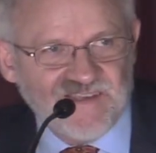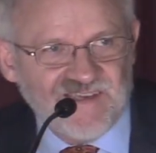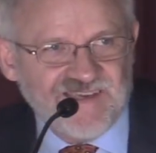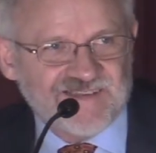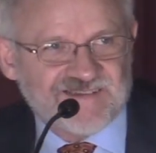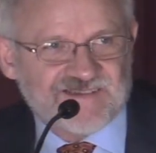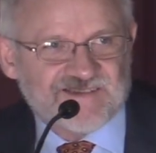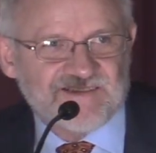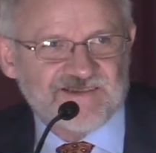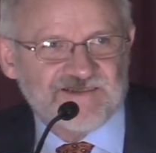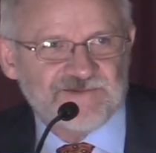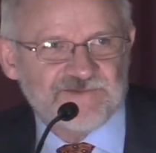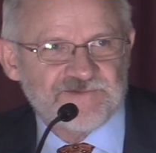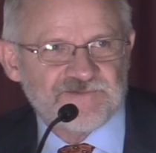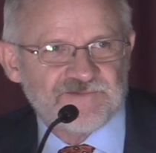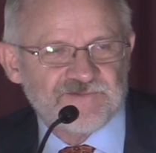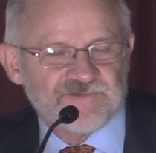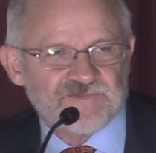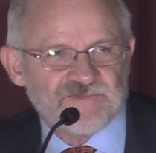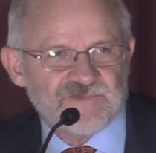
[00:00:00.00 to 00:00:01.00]
yet.
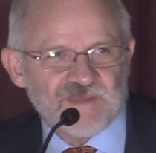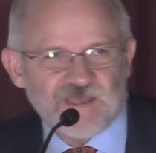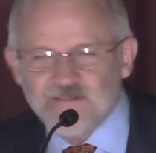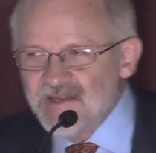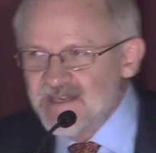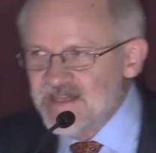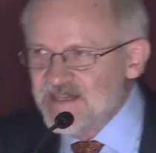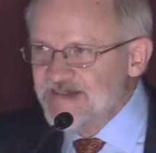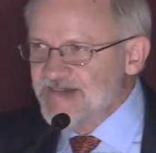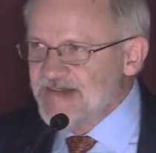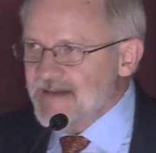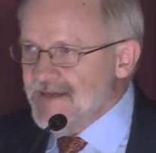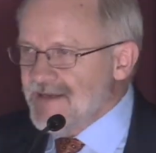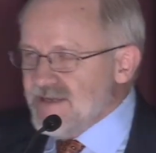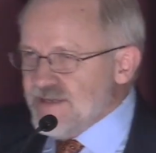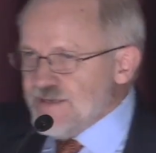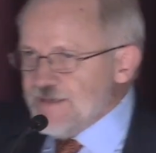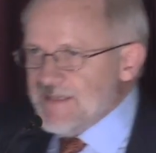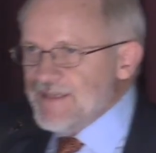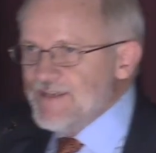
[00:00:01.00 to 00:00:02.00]
I mean, these,
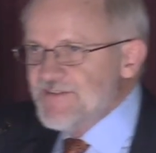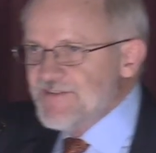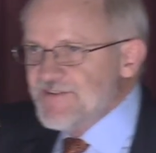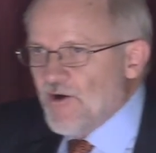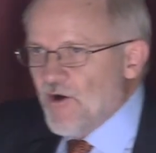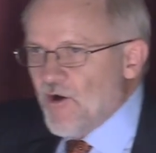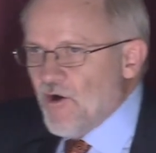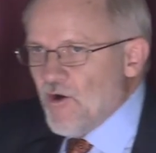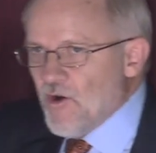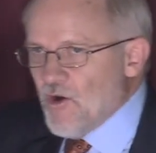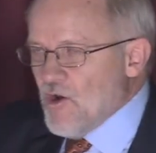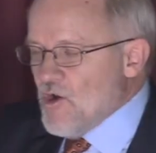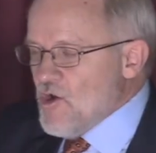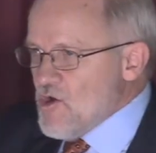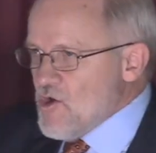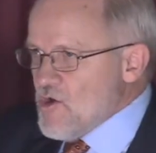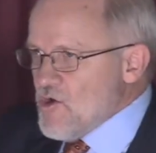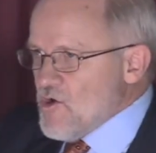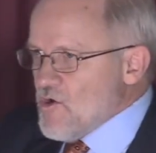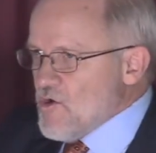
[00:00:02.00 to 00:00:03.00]
these are
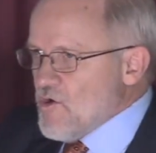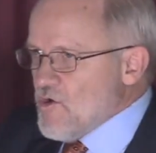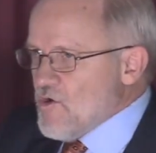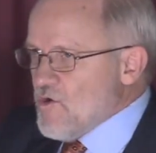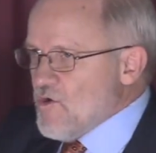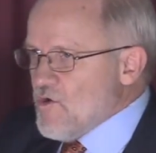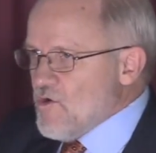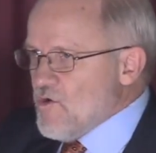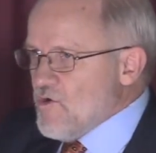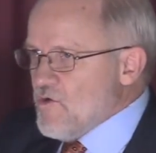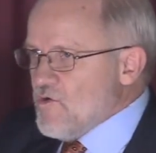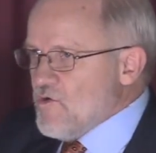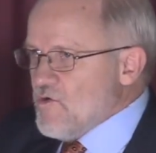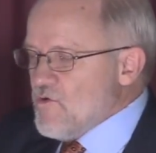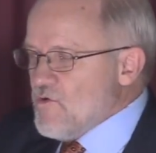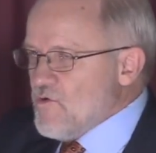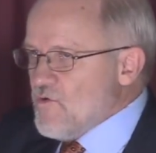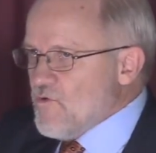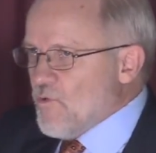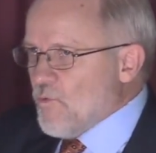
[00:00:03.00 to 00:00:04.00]

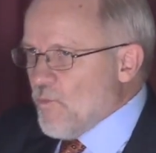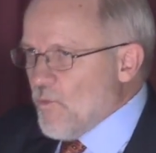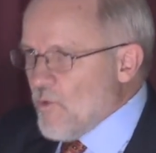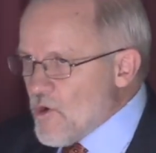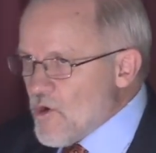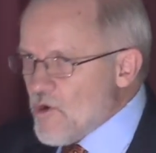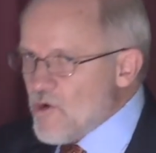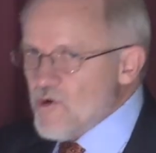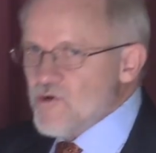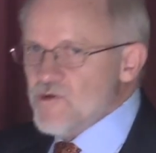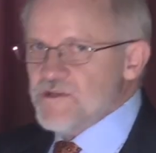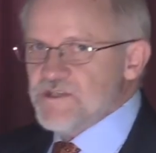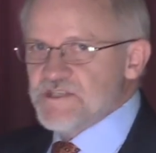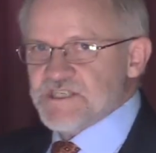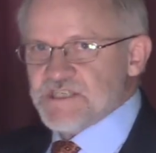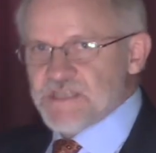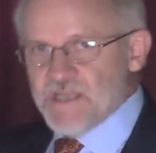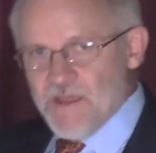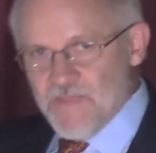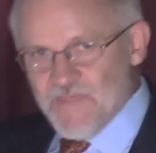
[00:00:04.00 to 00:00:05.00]

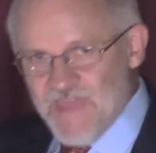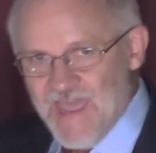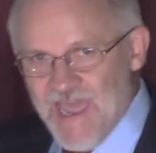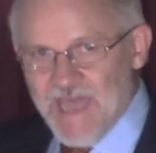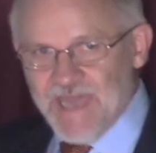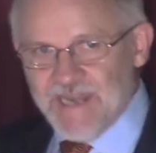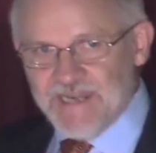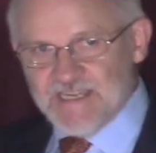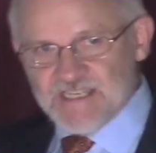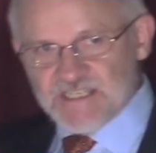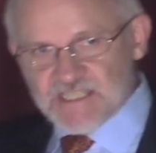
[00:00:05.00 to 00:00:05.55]
words that